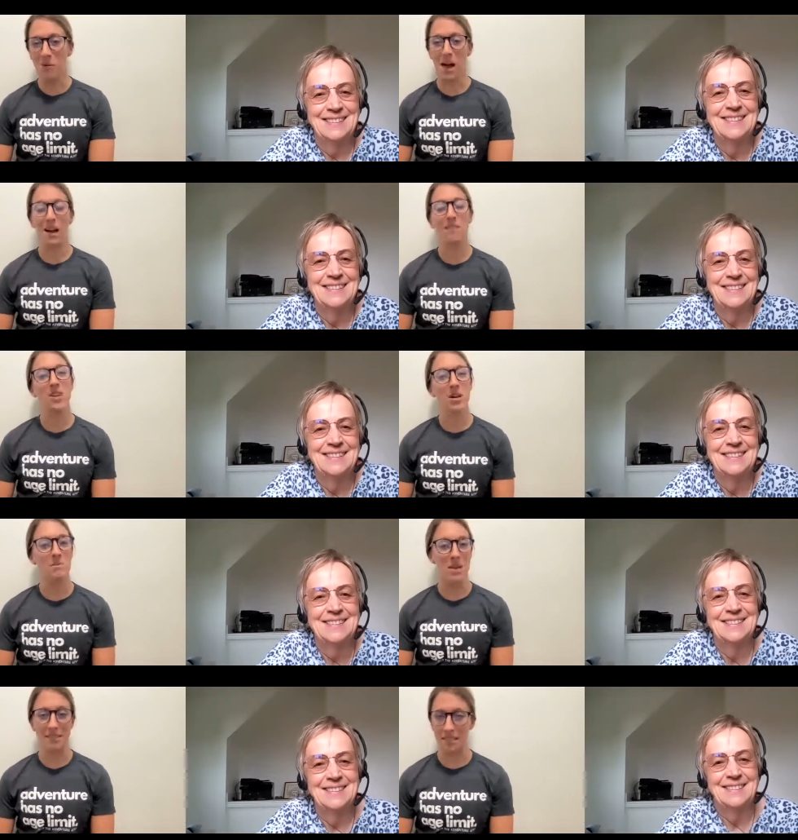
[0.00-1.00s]
Speaker 1: that have done
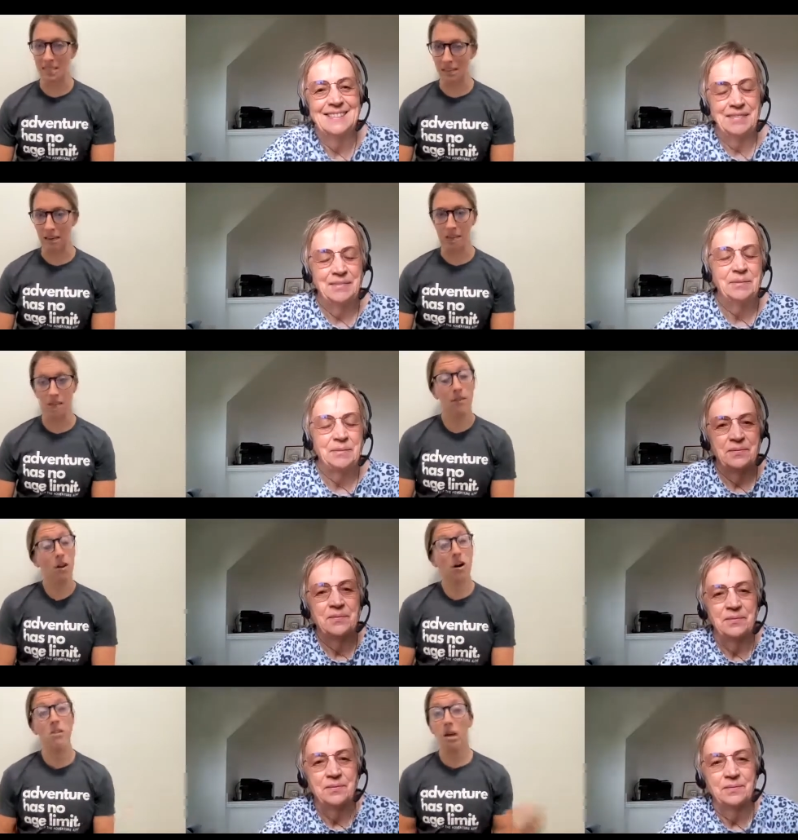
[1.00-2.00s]
amazing things and they're
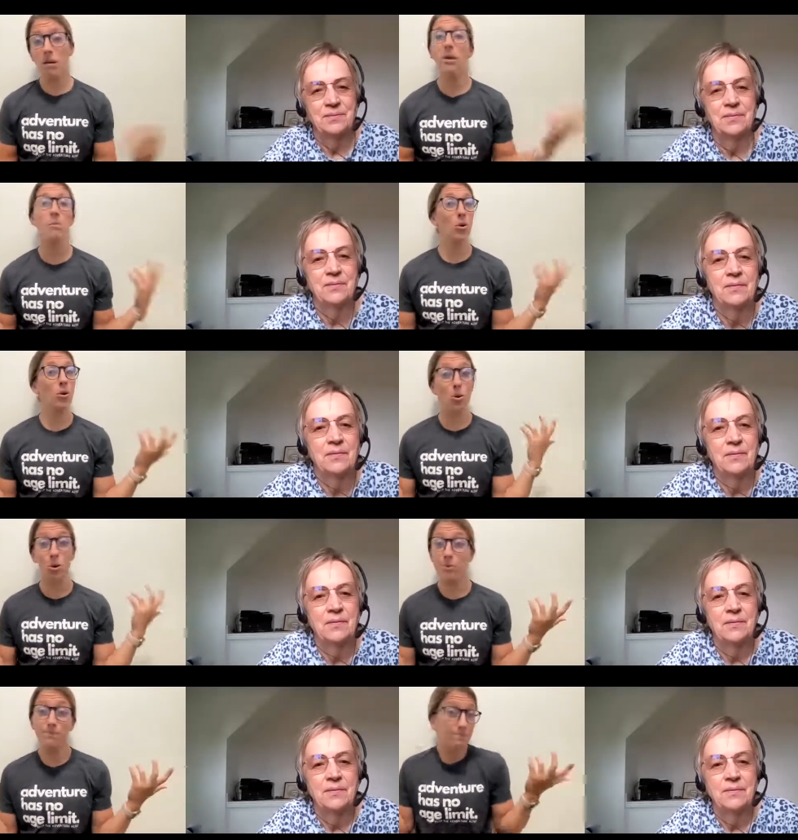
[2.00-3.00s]
are some people
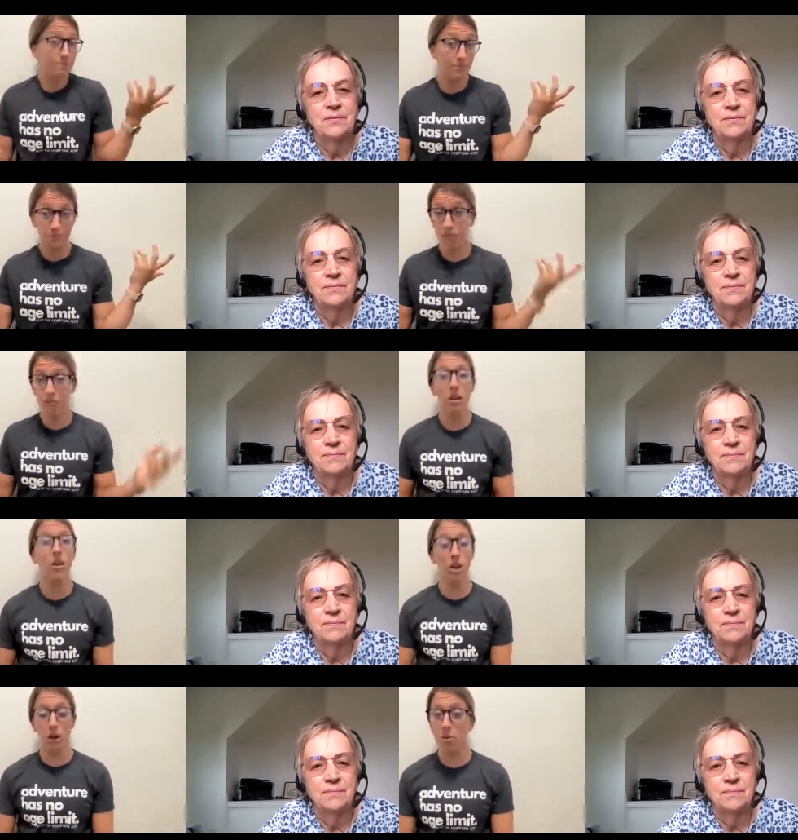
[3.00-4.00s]
who
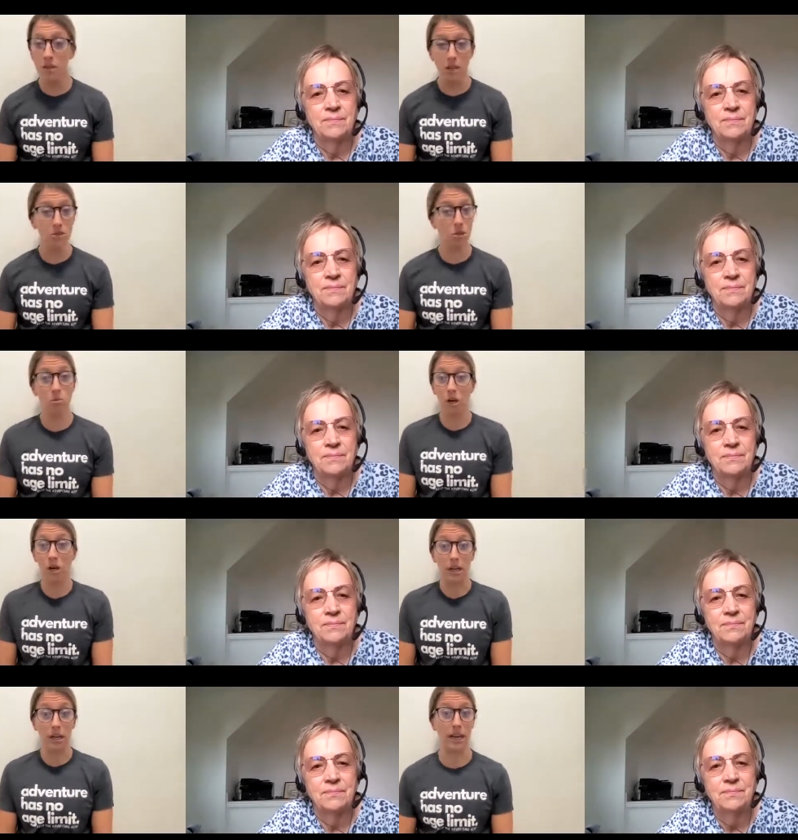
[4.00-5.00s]
you know things don't
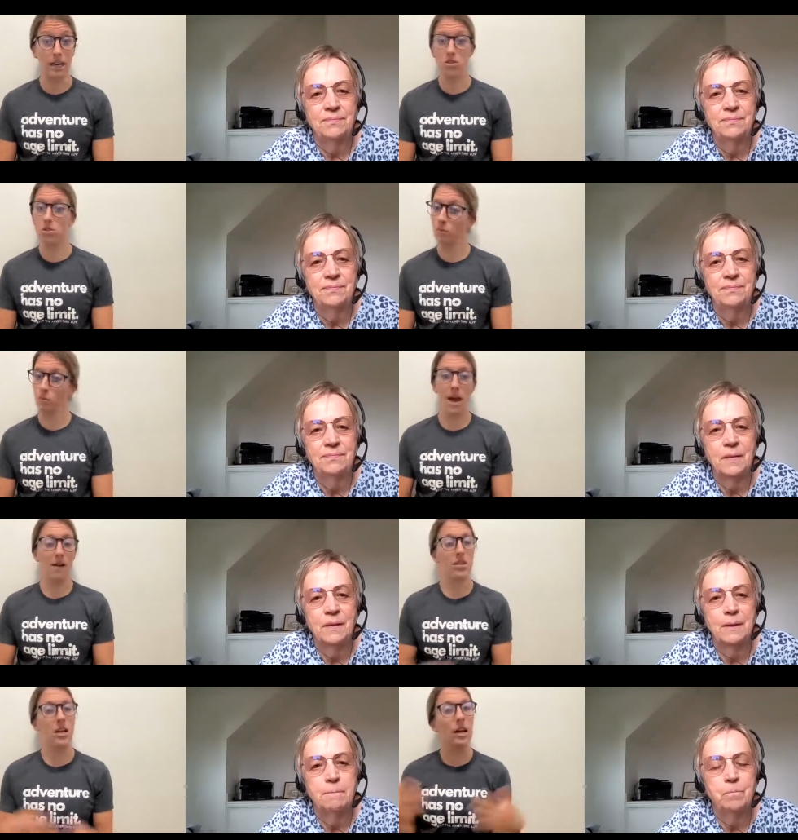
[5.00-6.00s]
work and it's we have
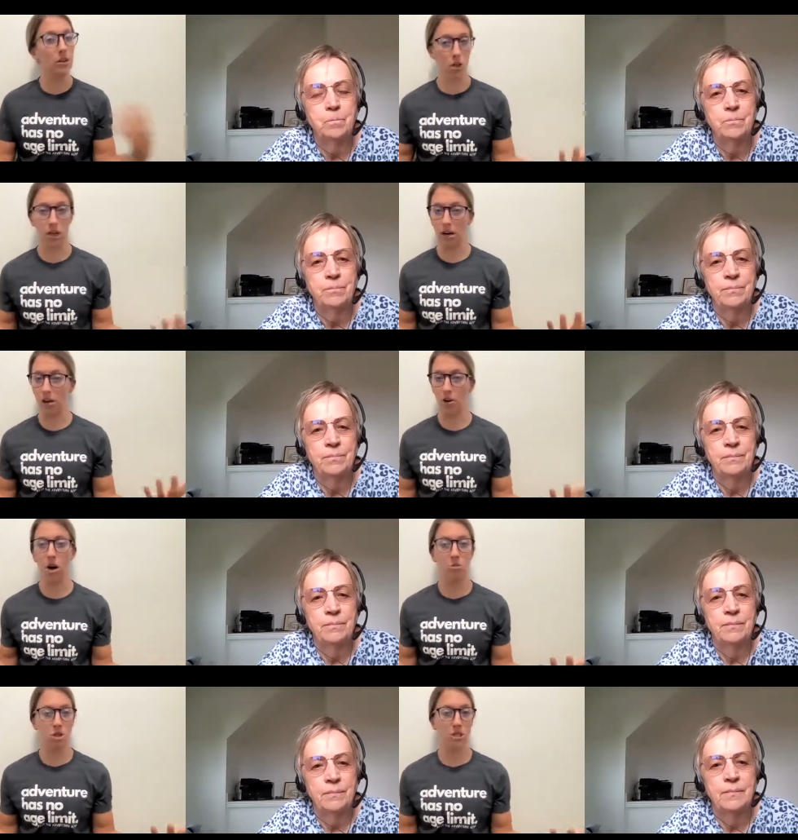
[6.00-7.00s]
to kind of look at other
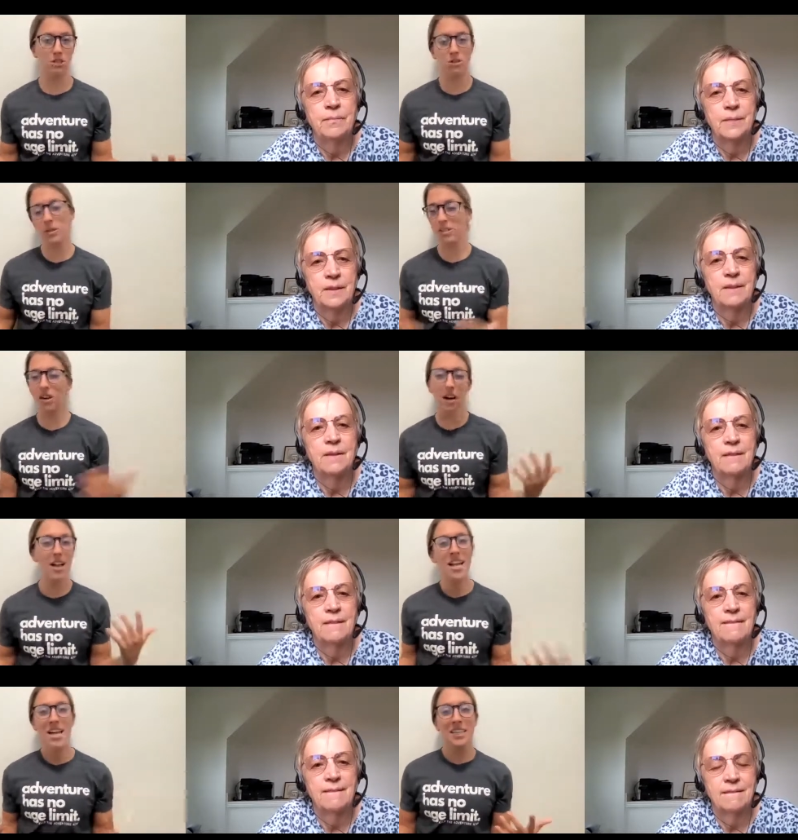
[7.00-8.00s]
options so it's not
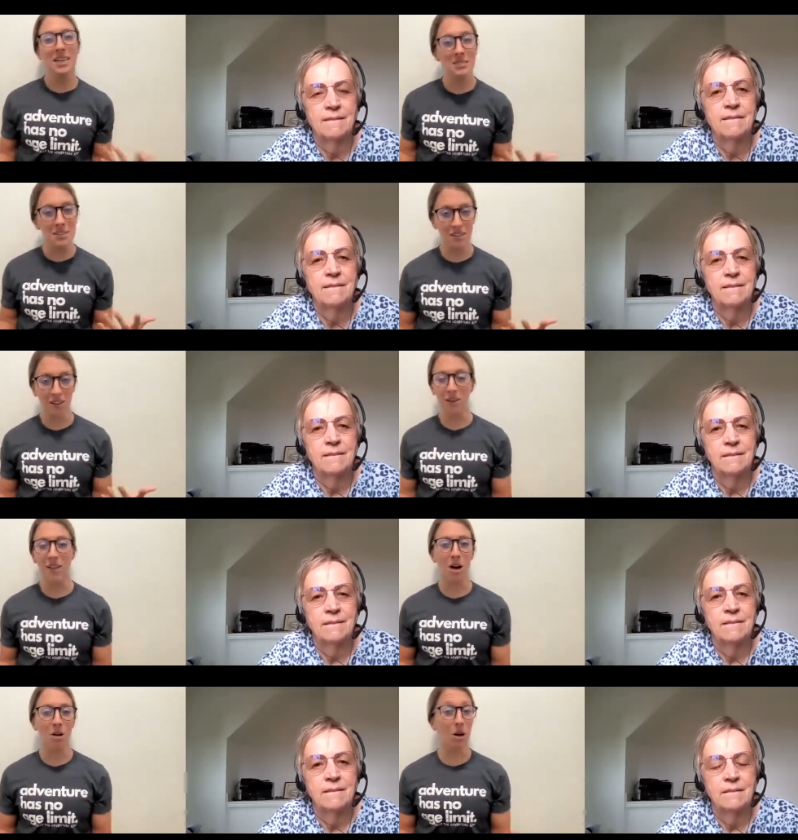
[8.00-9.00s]
necessarily
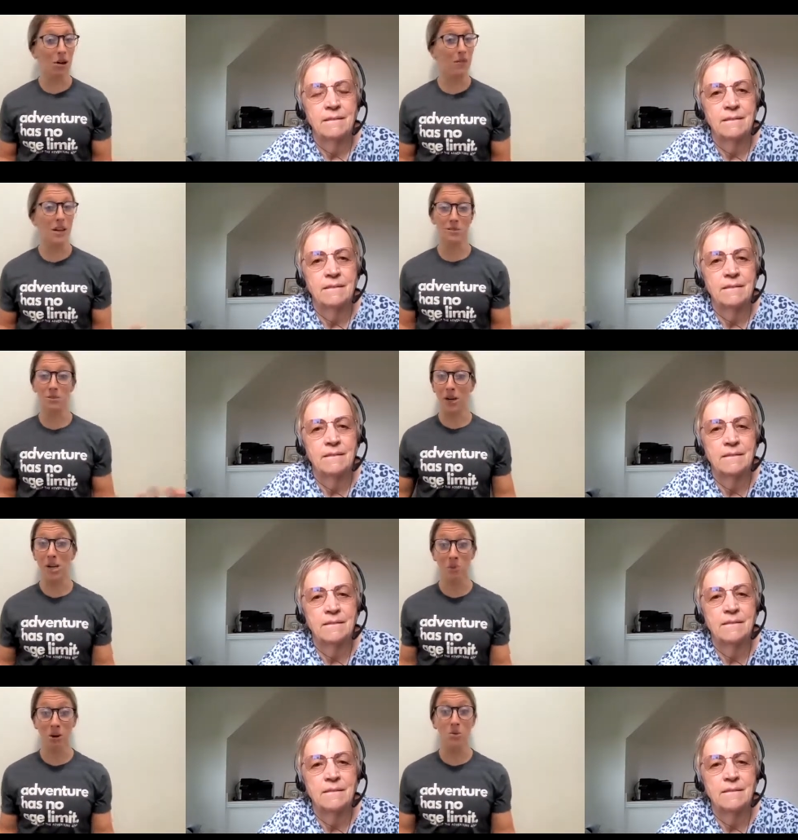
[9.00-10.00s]
all butterflies and
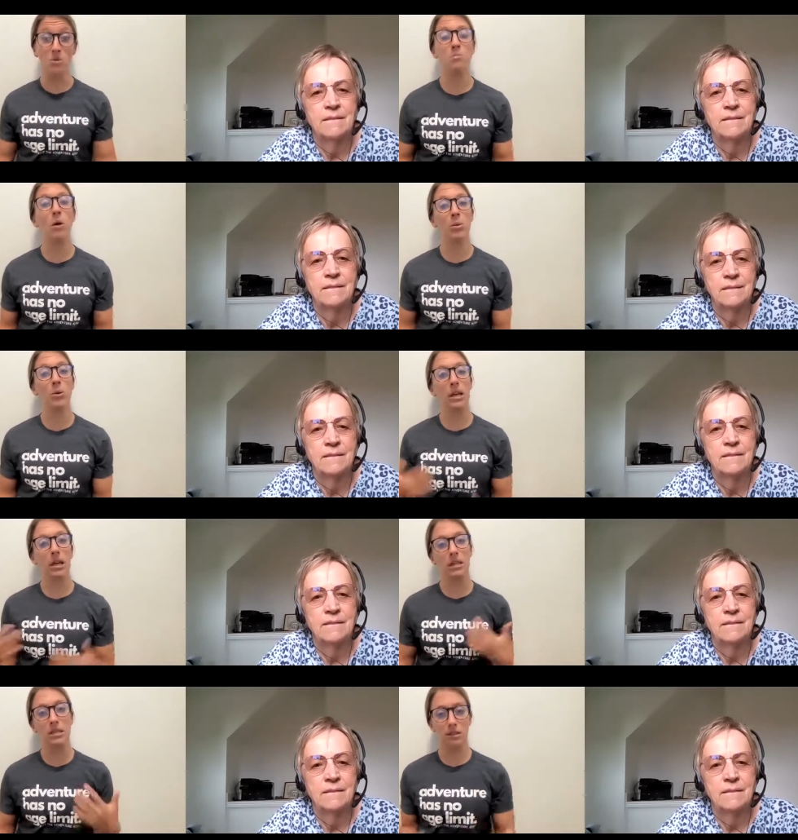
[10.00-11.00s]
rainbows but we can
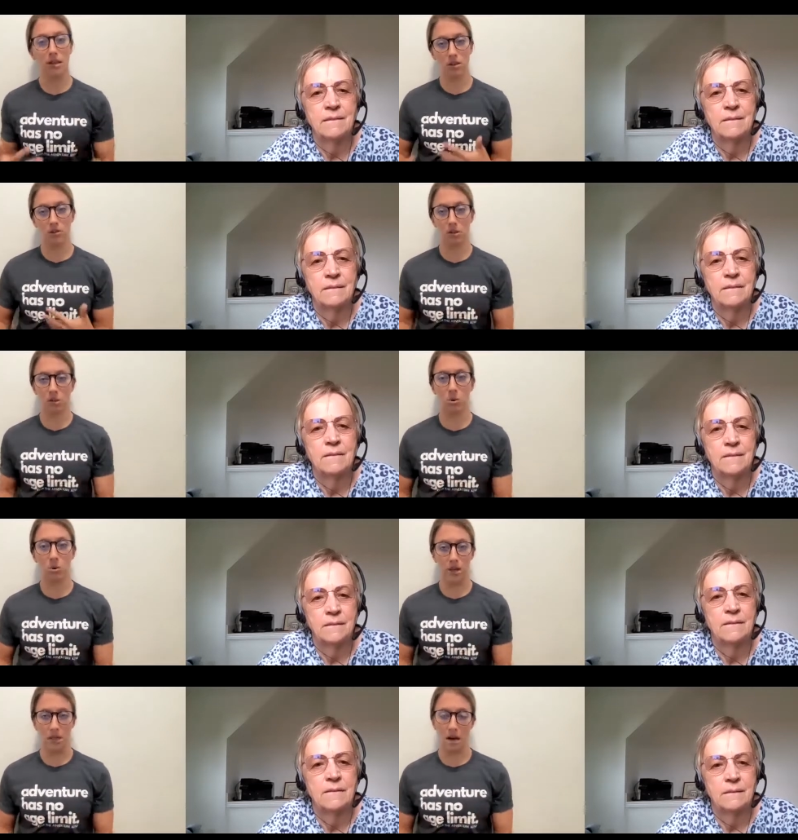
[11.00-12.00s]
at least get you to the
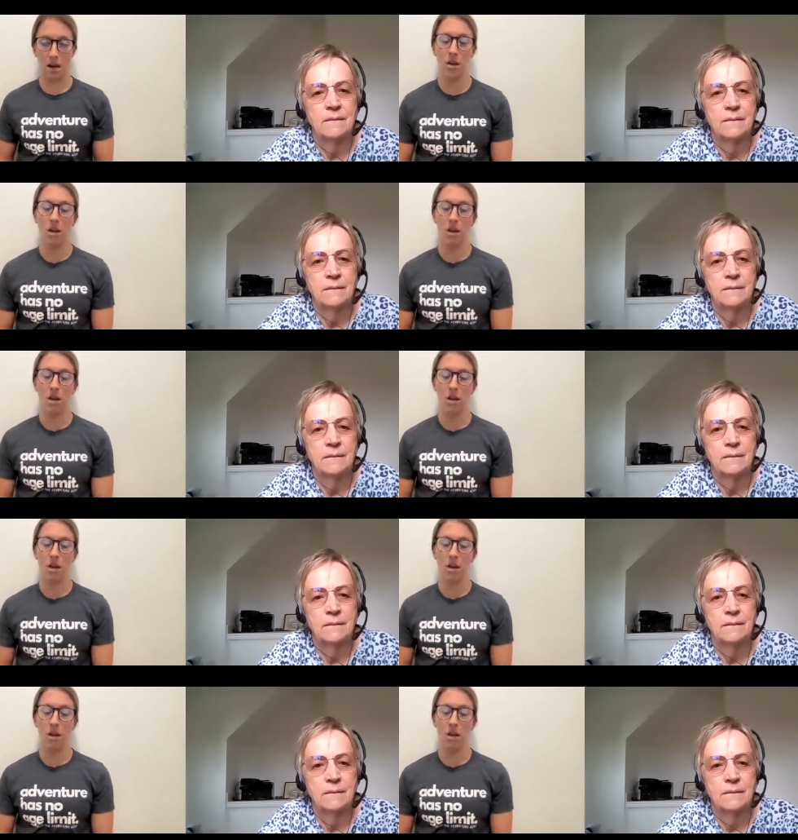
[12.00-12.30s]
point that